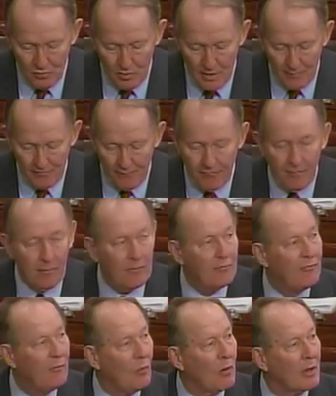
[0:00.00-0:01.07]
one of
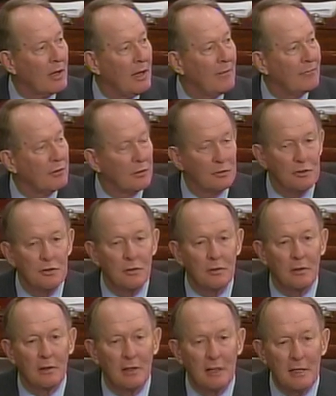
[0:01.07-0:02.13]
4 governors who
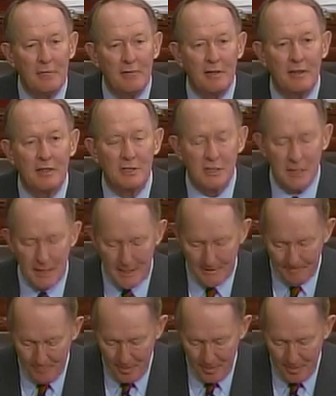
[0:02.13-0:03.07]
are leaving the Senate.